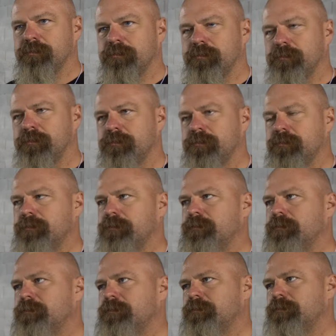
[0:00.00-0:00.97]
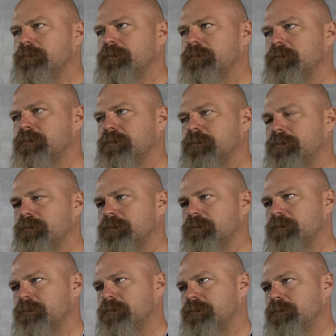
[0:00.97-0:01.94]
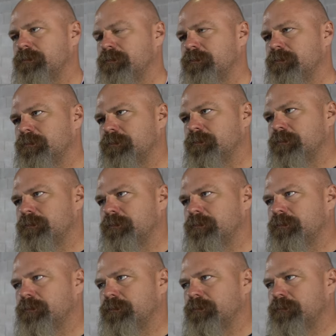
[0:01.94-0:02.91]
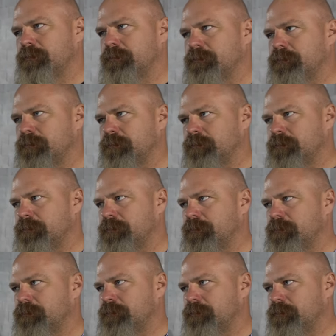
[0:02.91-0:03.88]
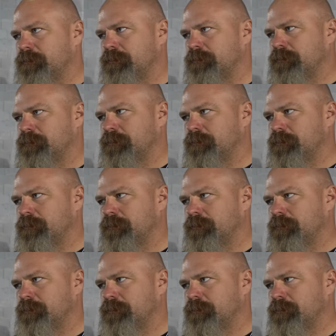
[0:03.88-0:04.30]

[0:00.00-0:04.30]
(not speaking)